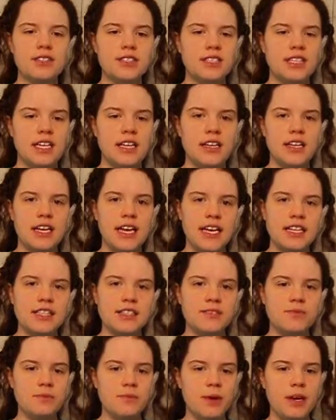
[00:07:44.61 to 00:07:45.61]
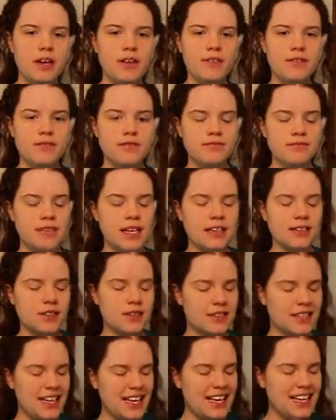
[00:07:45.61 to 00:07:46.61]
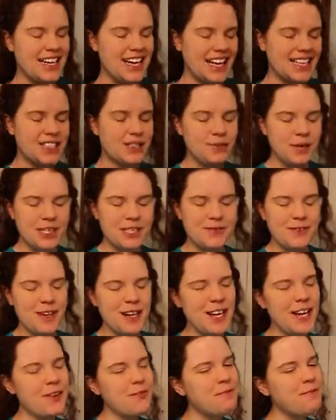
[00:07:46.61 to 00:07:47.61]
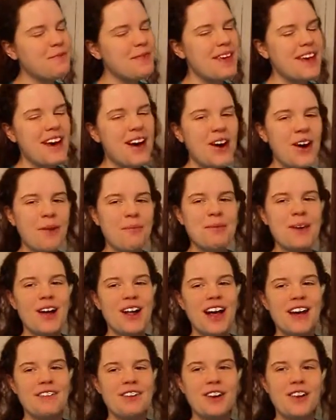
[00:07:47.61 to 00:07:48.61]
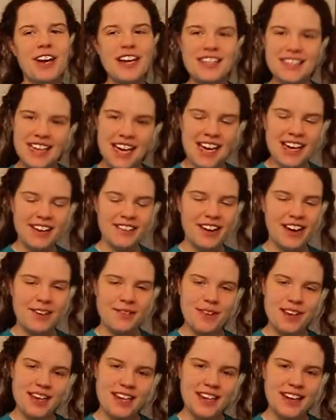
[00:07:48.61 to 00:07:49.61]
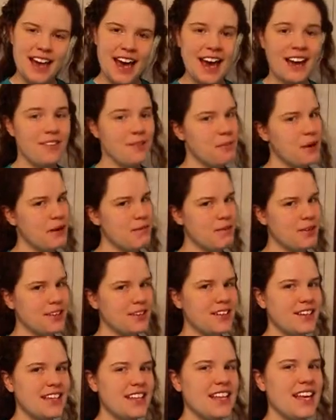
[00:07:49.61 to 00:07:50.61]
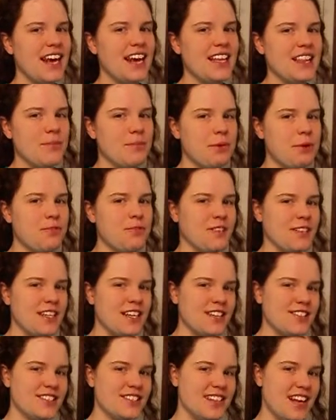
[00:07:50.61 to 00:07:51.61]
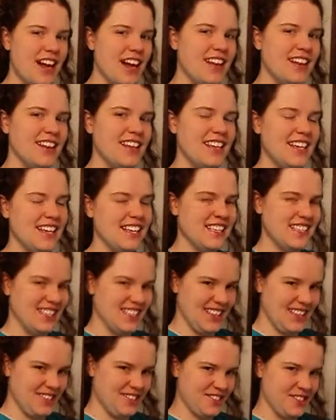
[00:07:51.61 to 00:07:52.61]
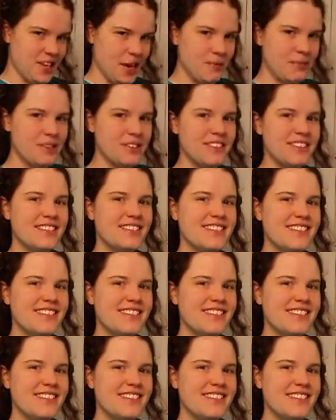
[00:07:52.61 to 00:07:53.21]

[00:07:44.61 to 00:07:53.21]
See you in the next week's video. Hope you all have a great day, great week, and remember, getting the perfect hairstyle is little trouble.